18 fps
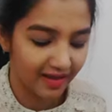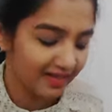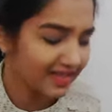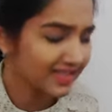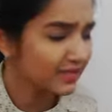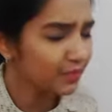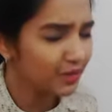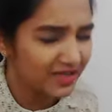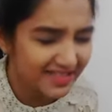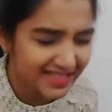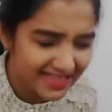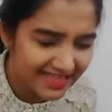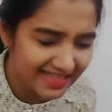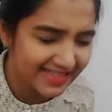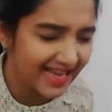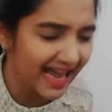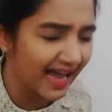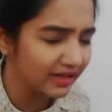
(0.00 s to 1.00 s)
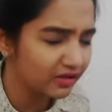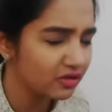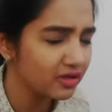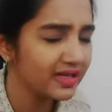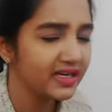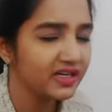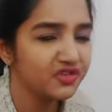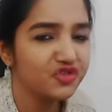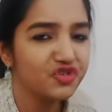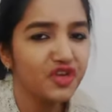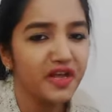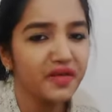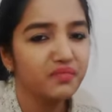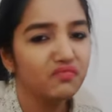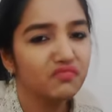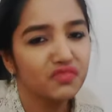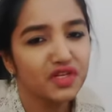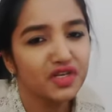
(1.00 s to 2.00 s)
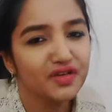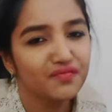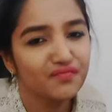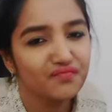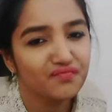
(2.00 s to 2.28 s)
And this person is actually ashamed.